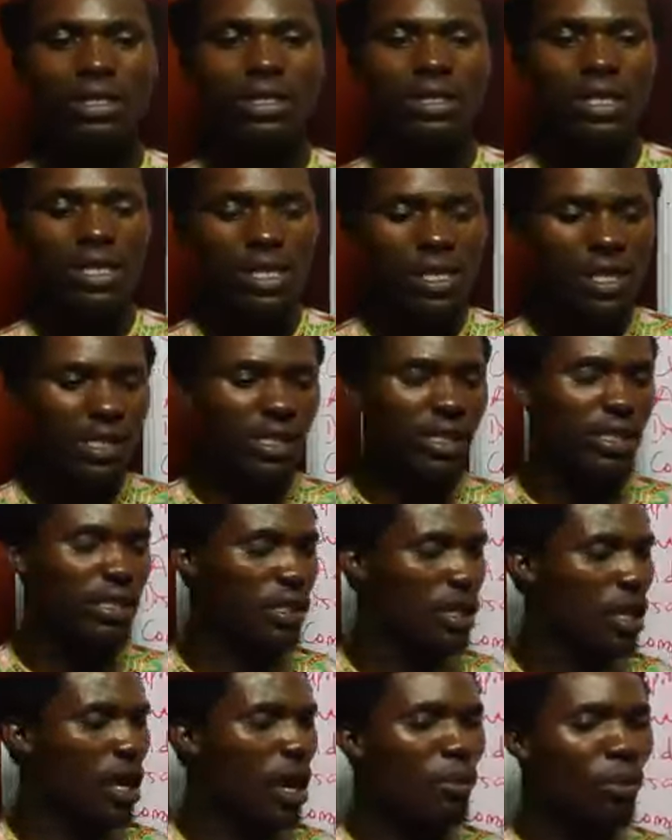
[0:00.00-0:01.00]
is
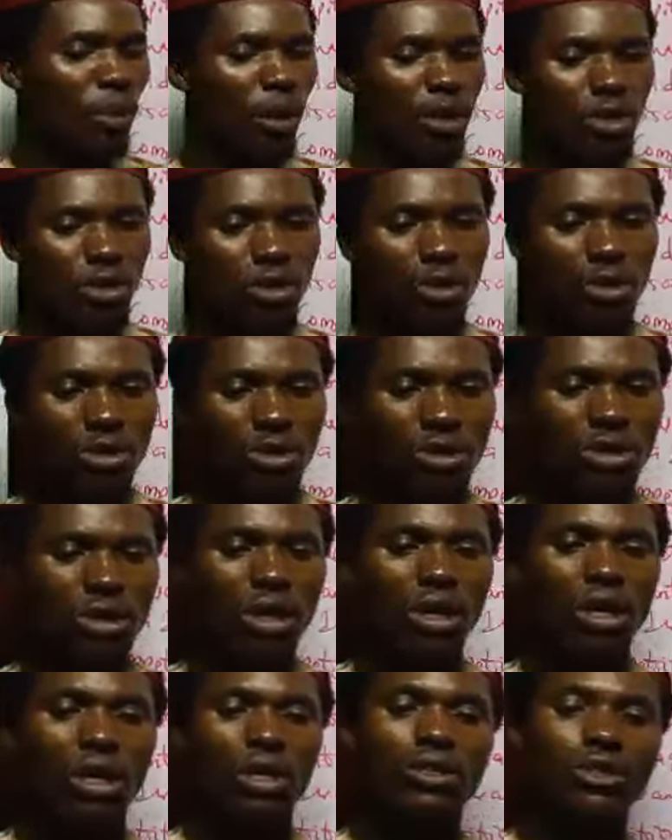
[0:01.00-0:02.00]
pursued
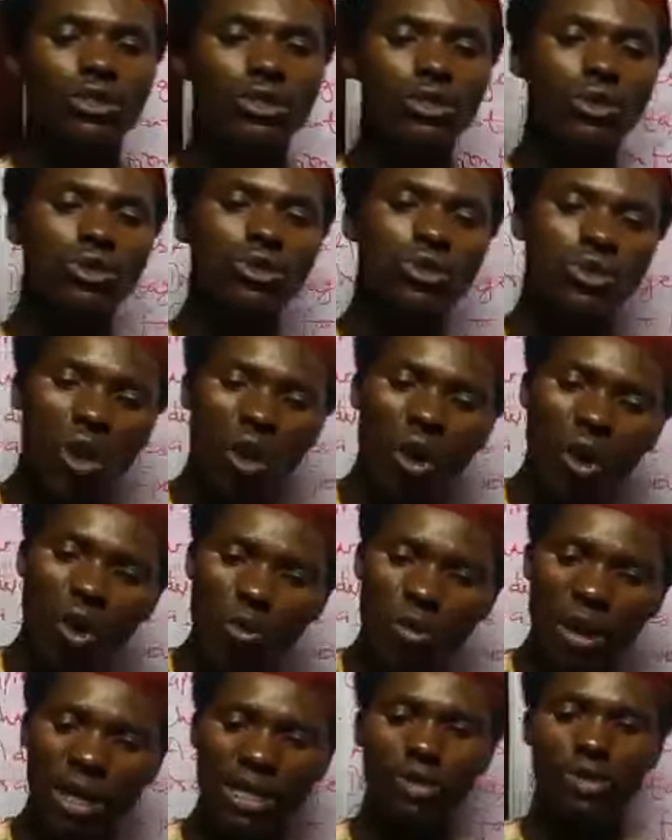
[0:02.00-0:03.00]
through
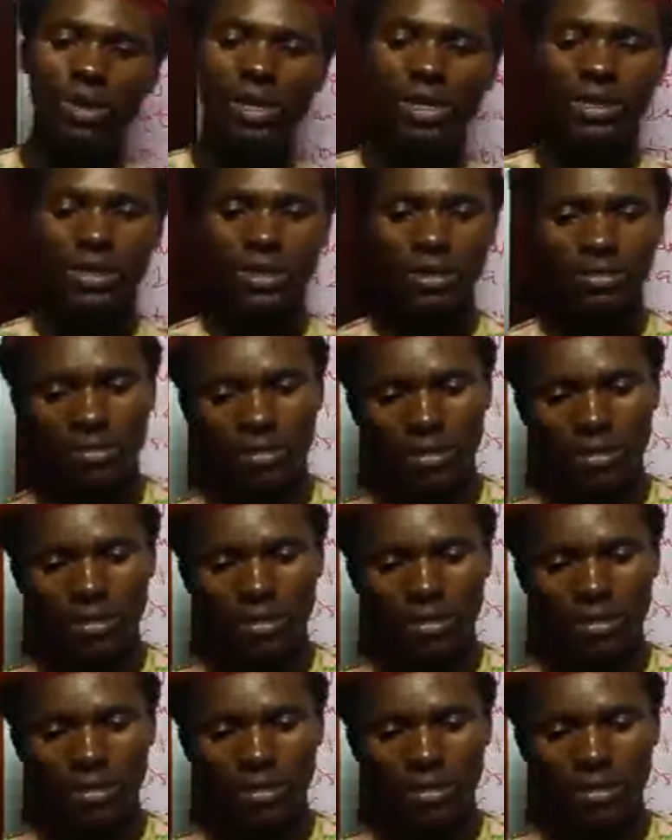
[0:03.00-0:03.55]
so many ways.